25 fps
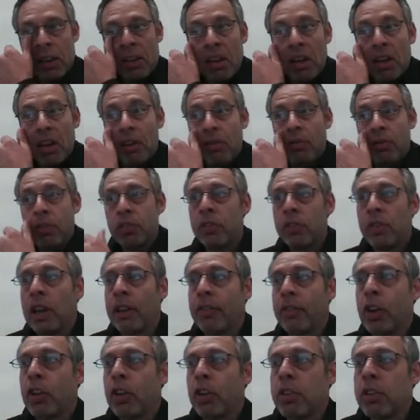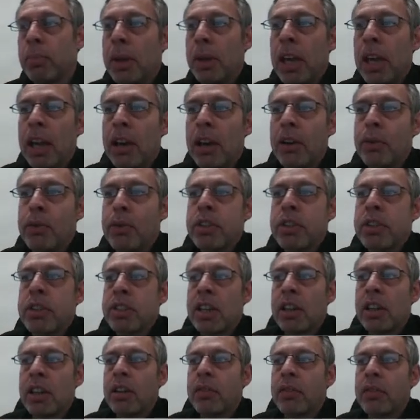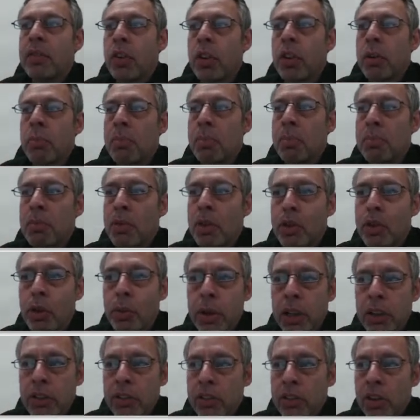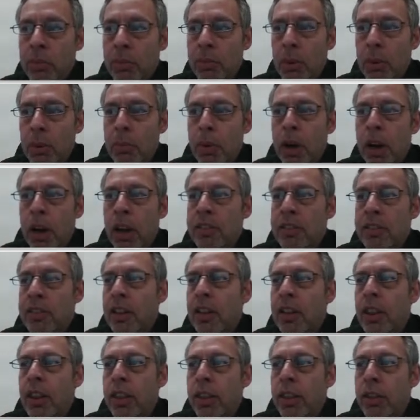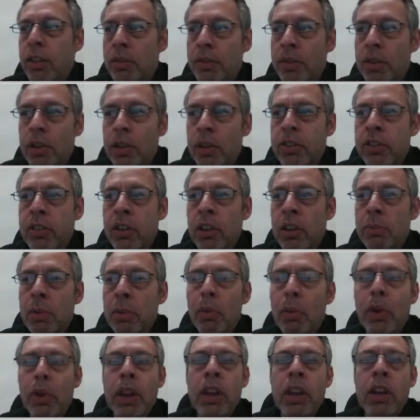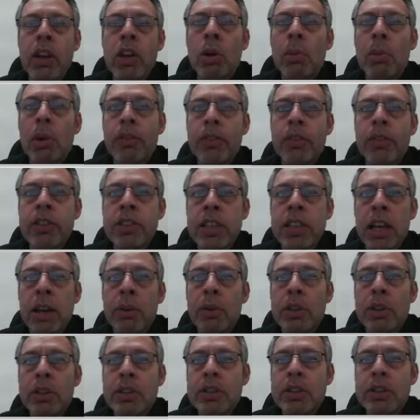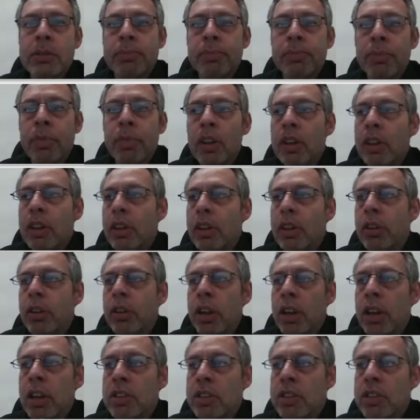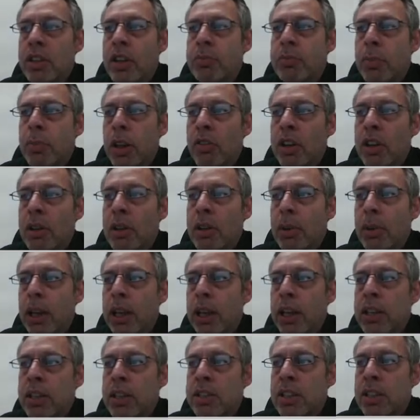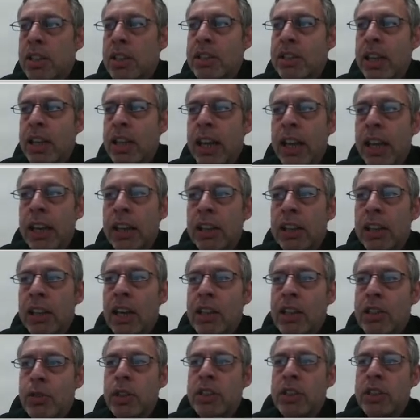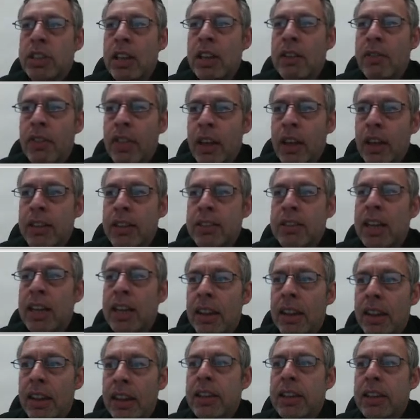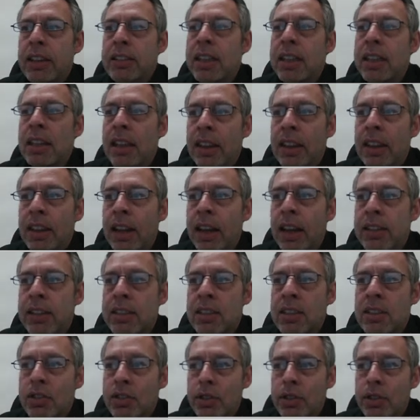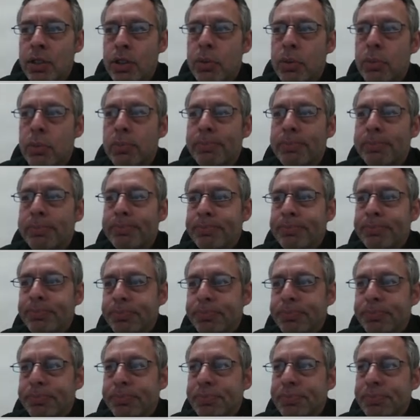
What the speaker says: and it's within a time schedule of Monday to Friday 8 till 5. Okay, so there's 3 conditional players here. First of all, I've got to be out. Second of all, the doorbell's got to be pressed.